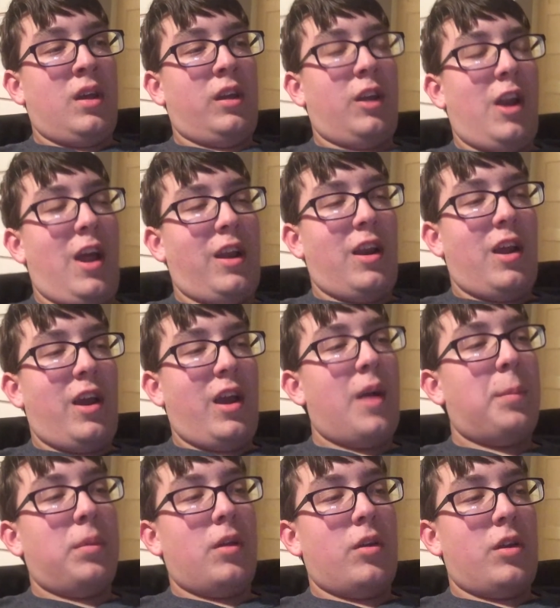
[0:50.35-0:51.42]
And, and then I
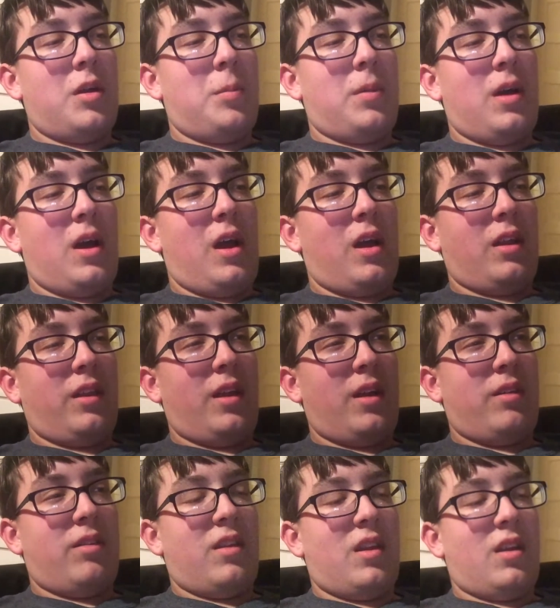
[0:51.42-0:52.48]
uploaded it, but I
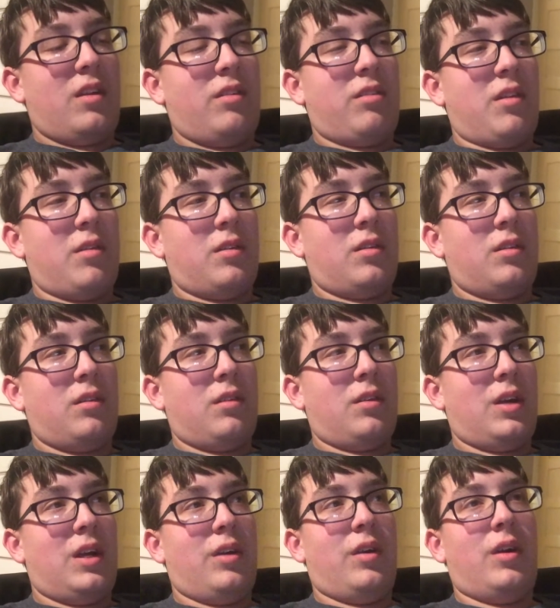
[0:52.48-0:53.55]
let it sit
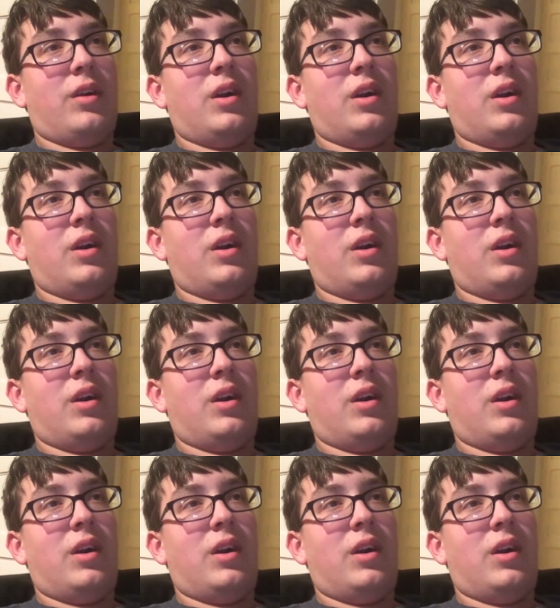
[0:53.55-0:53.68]
uh,